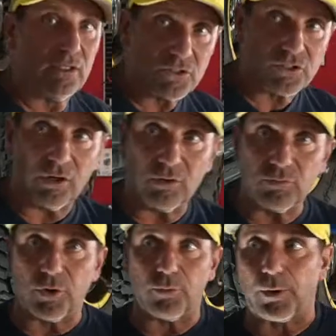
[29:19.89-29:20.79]
So
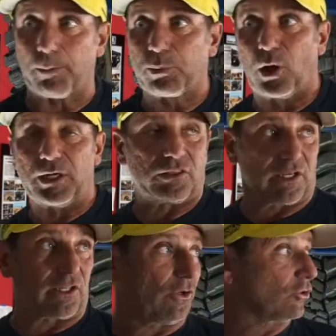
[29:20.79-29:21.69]
they're plenty
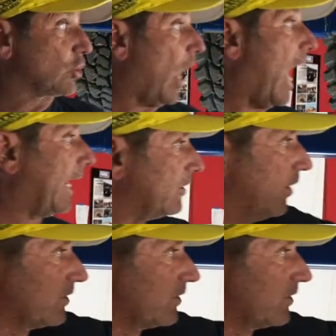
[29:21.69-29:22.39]
thick, and they're giant. You know,